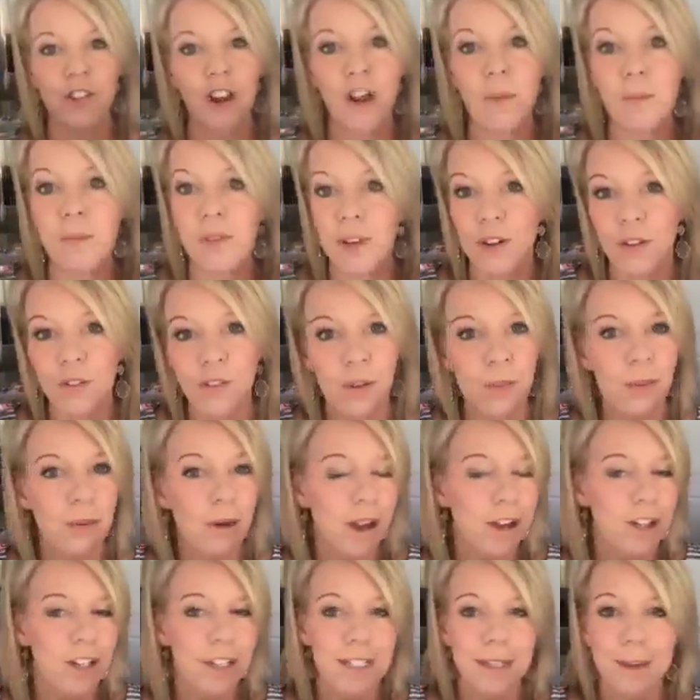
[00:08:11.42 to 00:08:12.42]
are beautiful,
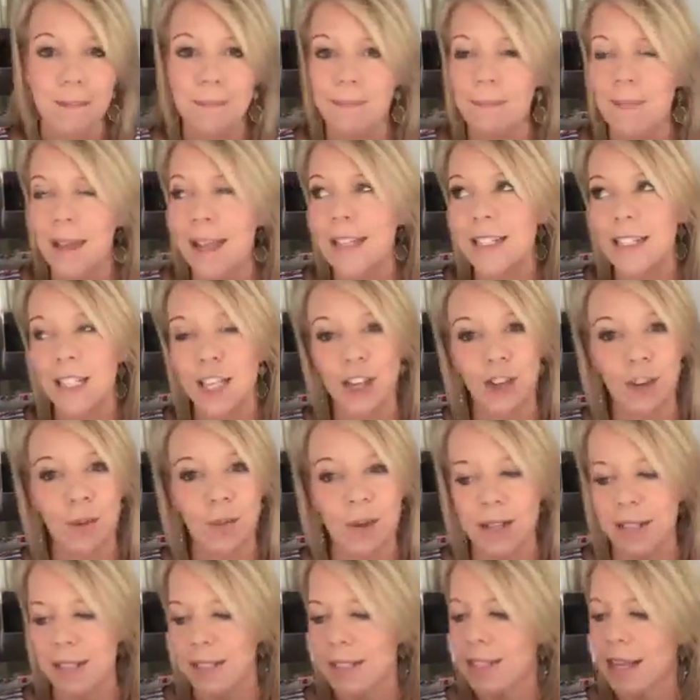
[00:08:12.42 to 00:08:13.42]
precious, amazing
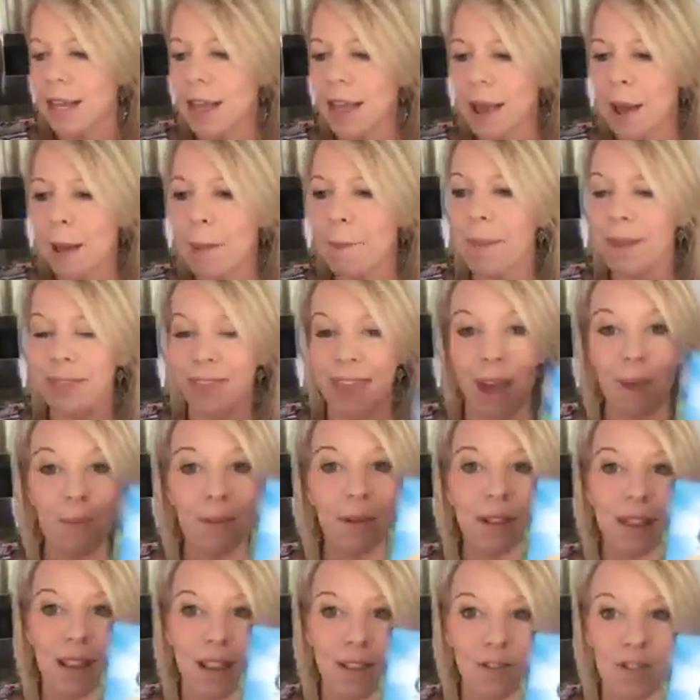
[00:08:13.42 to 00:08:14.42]
humans, but they
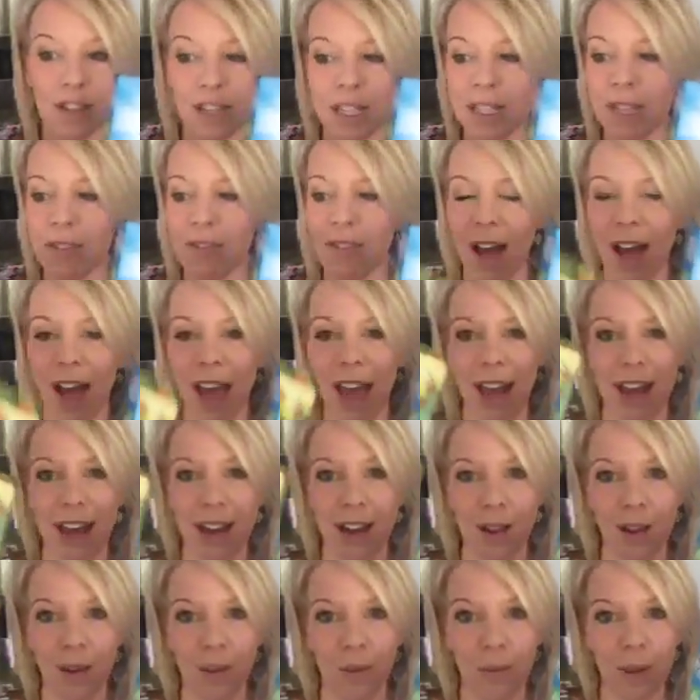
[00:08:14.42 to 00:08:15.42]
will live just fine
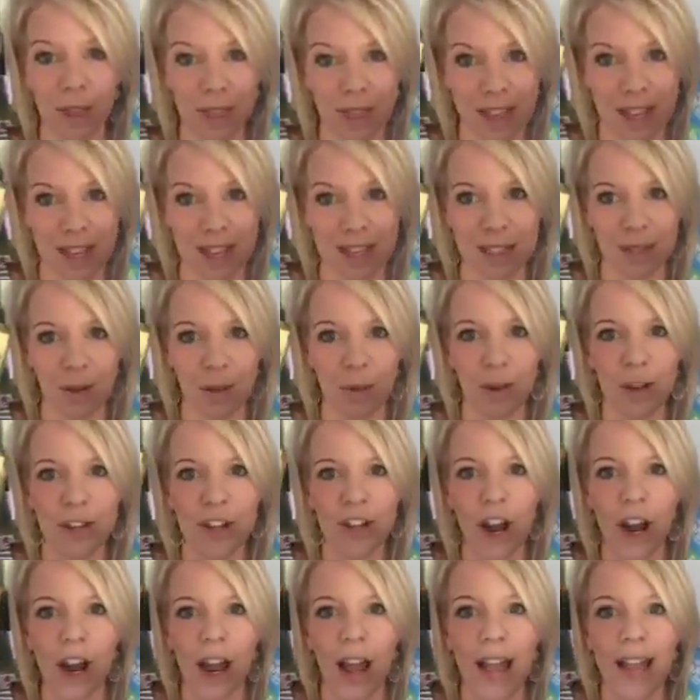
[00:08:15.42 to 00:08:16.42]
with these, which
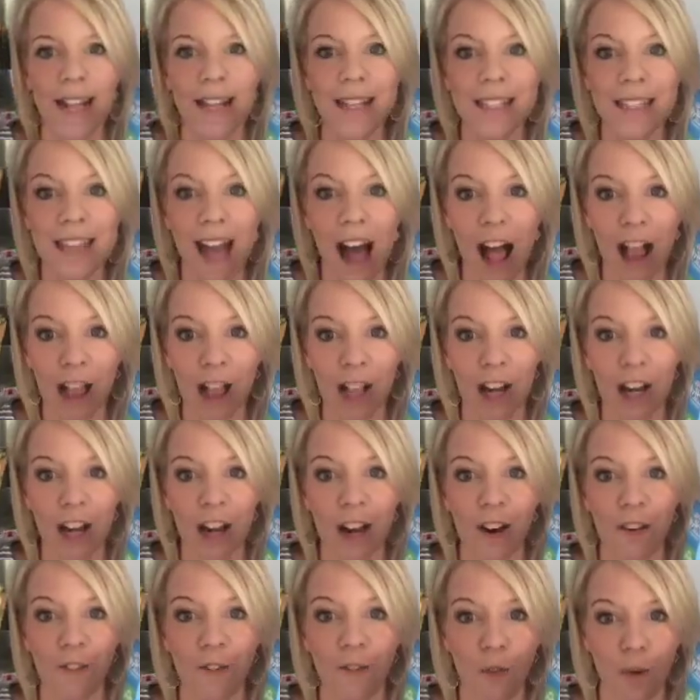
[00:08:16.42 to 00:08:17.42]
are a
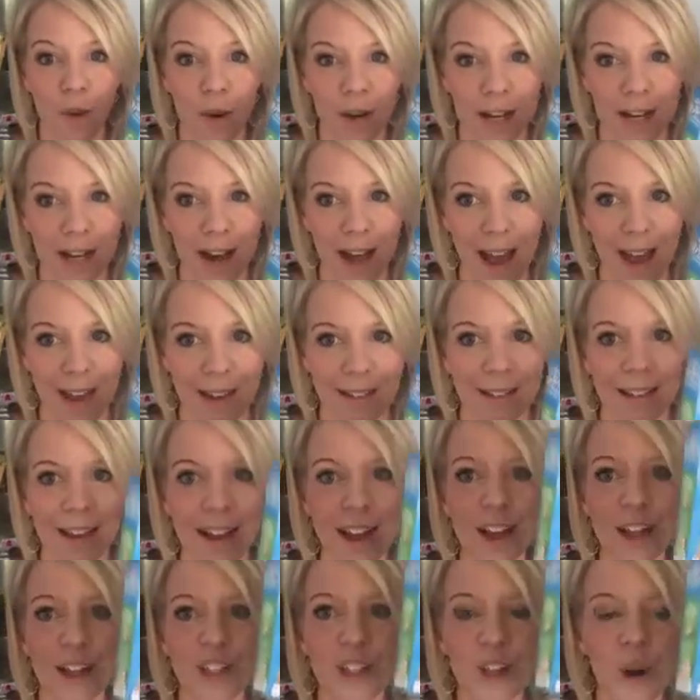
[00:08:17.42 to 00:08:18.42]
dollar forty-nine.
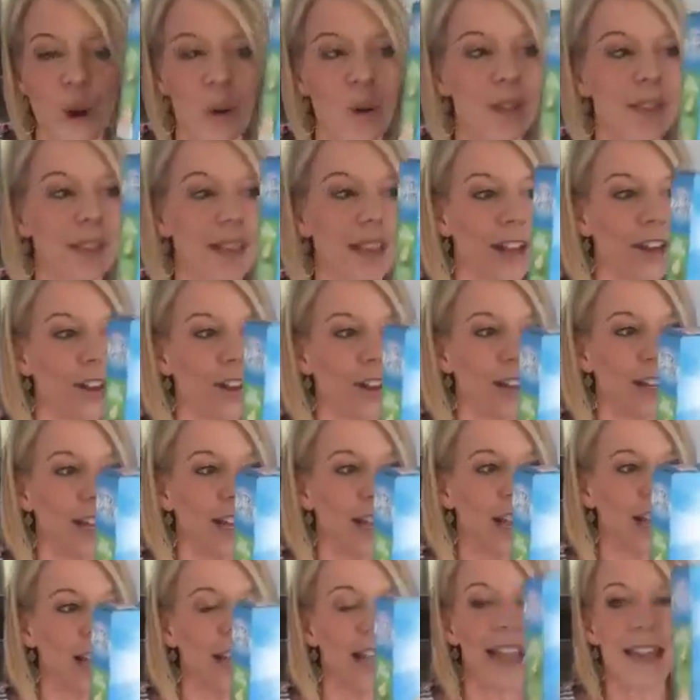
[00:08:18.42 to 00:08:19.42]
So literally,